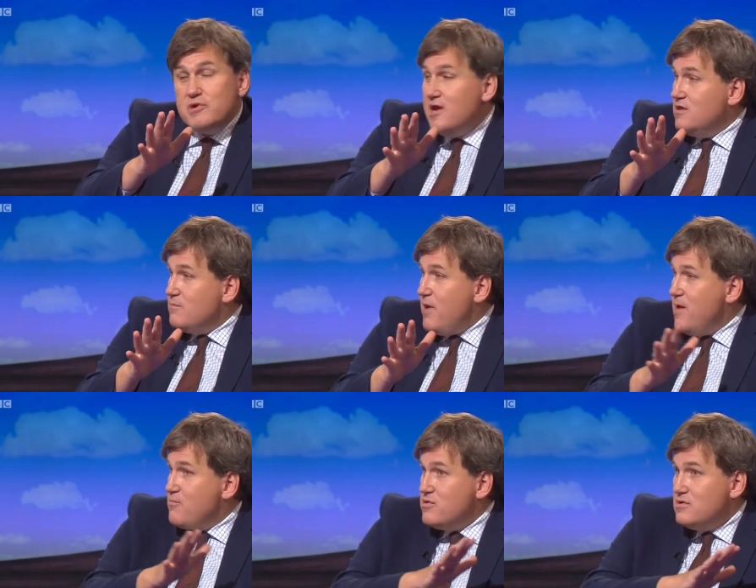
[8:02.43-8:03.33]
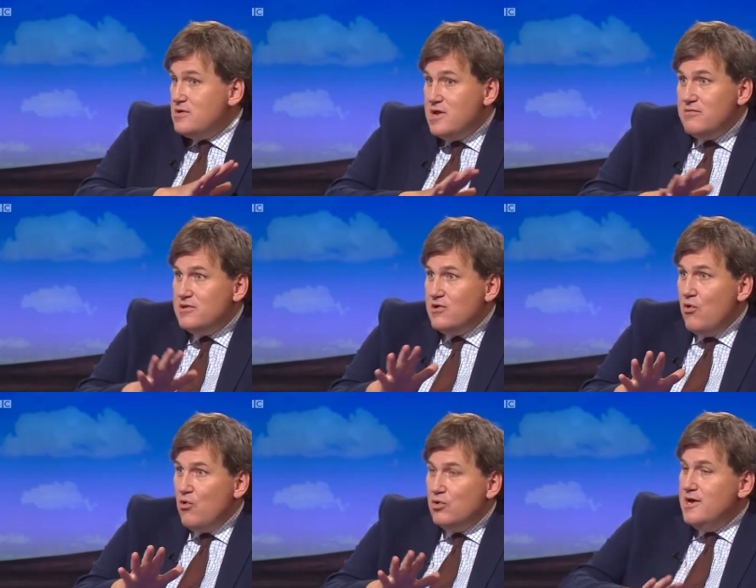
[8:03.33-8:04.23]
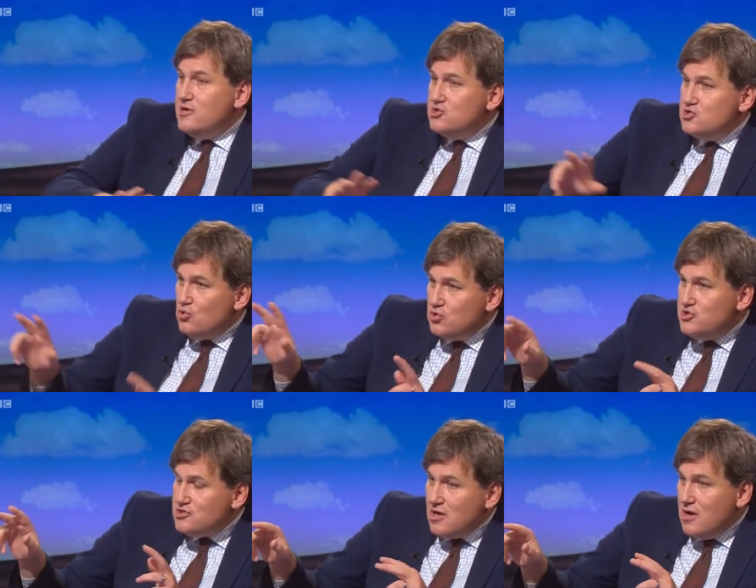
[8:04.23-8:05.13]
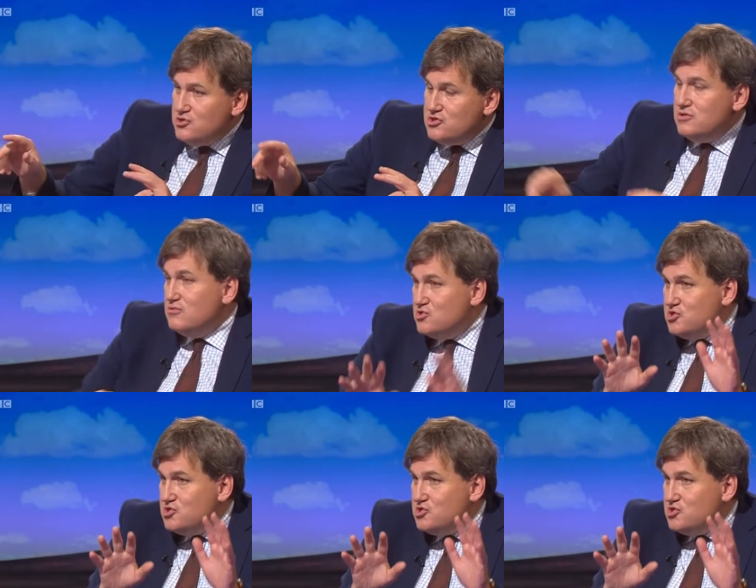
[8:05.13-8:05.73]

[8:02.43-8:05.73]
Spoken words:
we're getting in the paper and here are all sources close to,